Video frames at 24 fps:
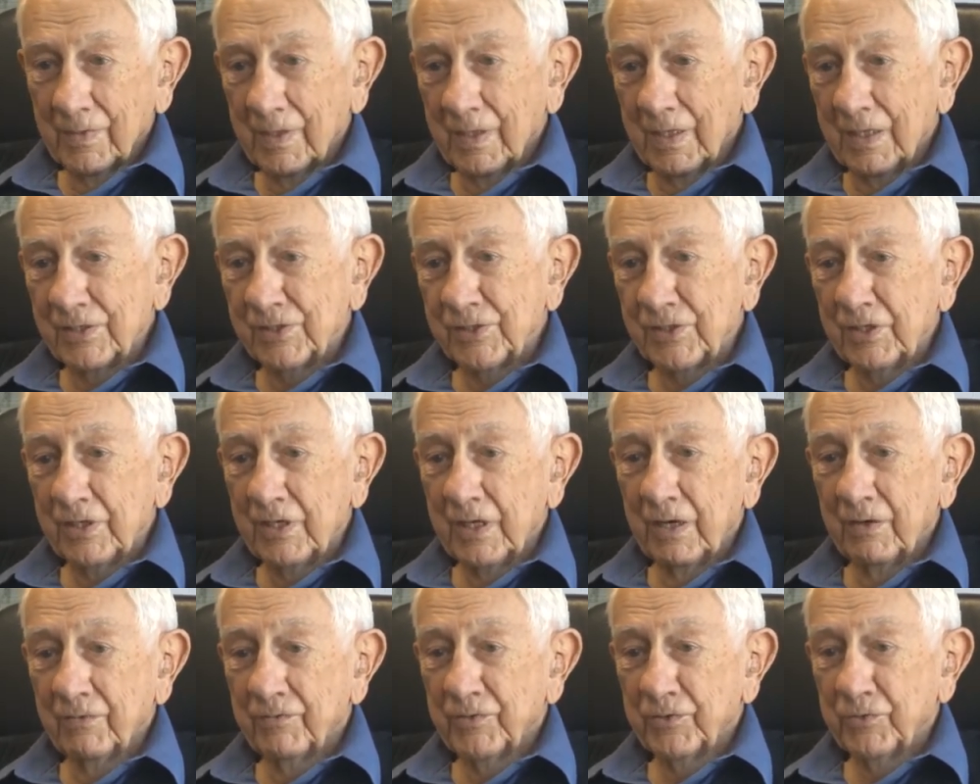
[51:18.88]
I'd sit
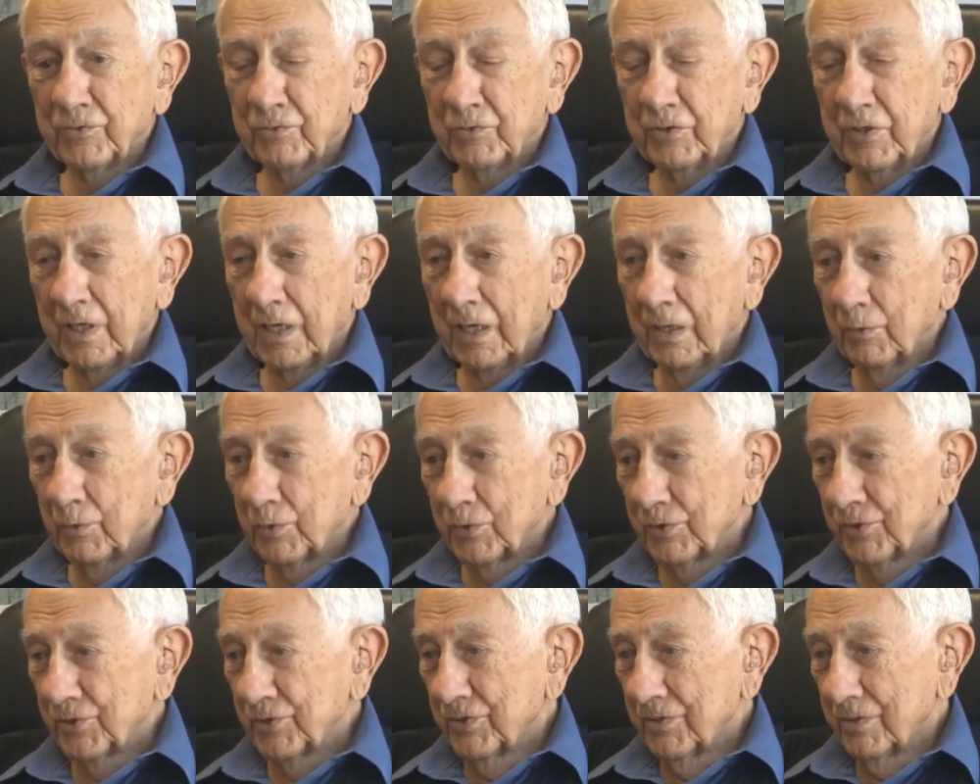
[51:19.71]
down for three
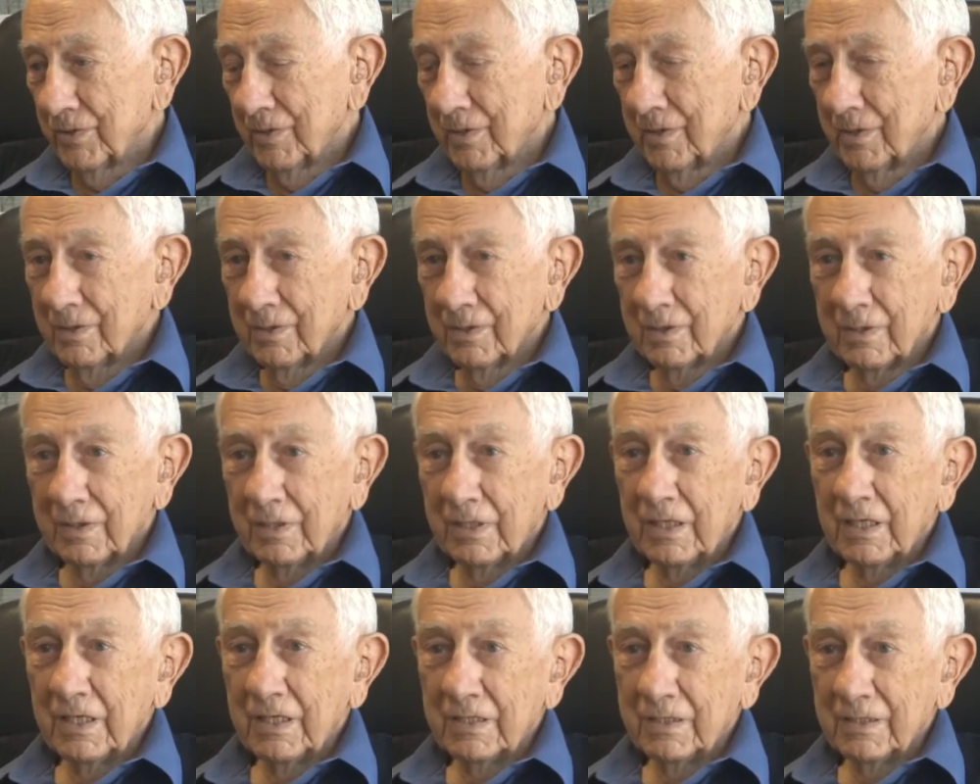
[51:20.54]
hours
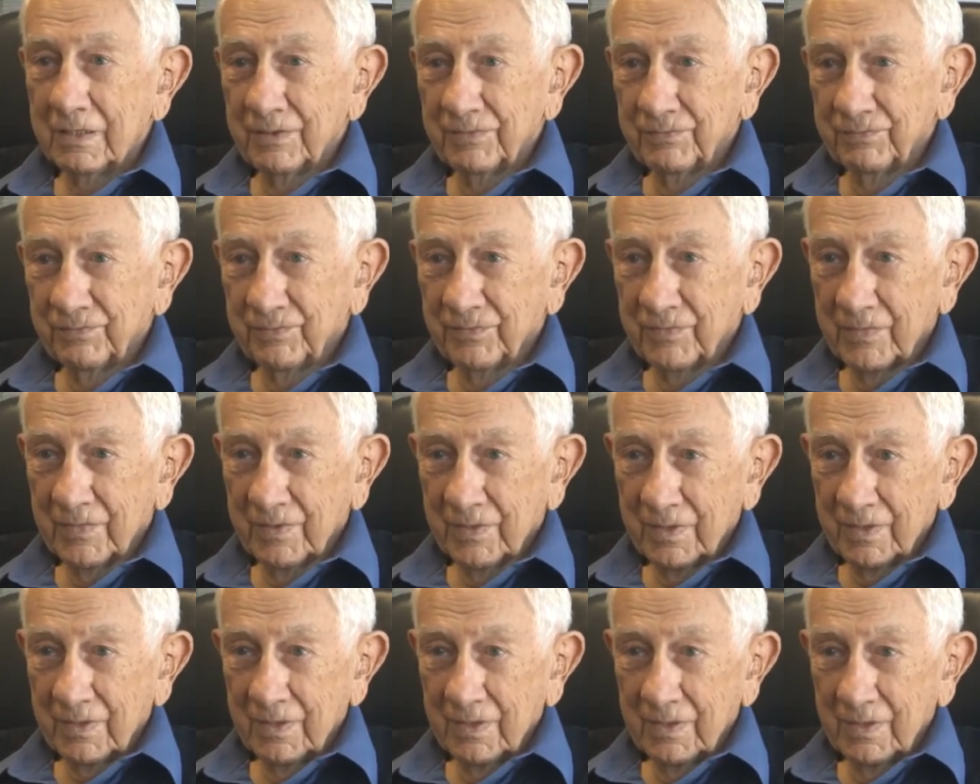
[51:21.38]
and eat
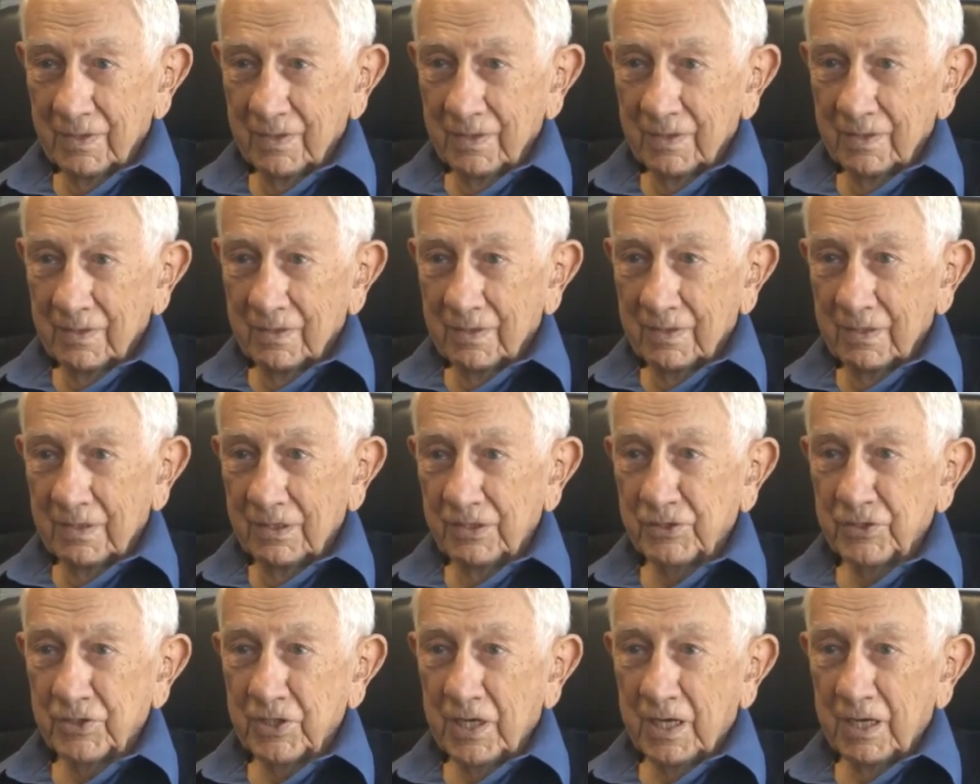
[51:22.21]

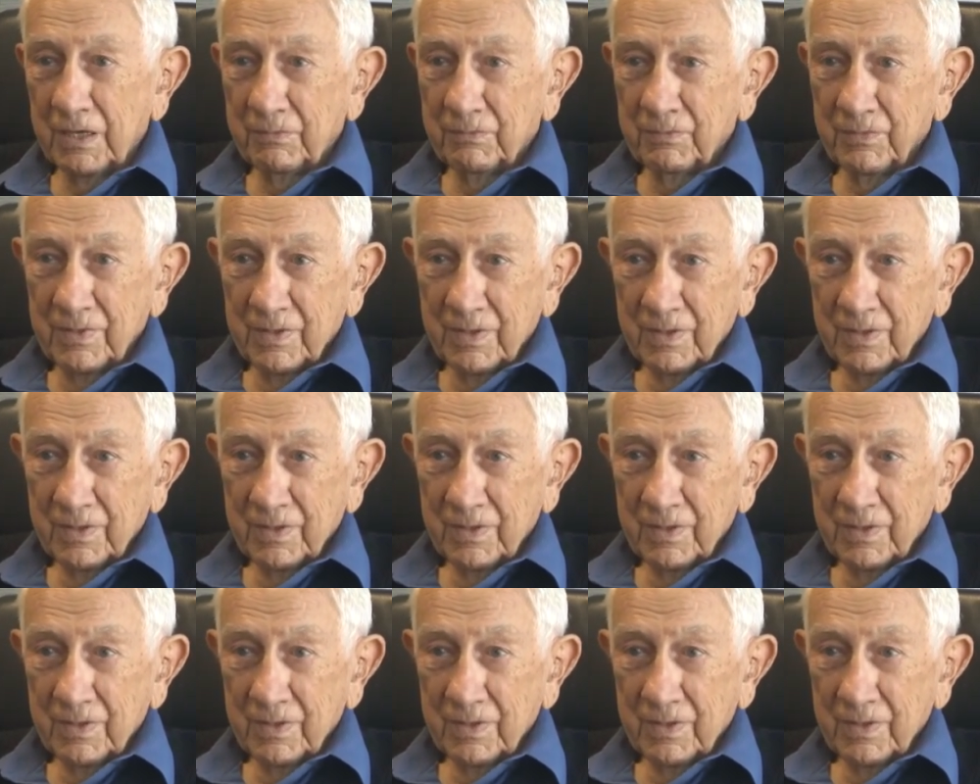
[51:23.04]
each time.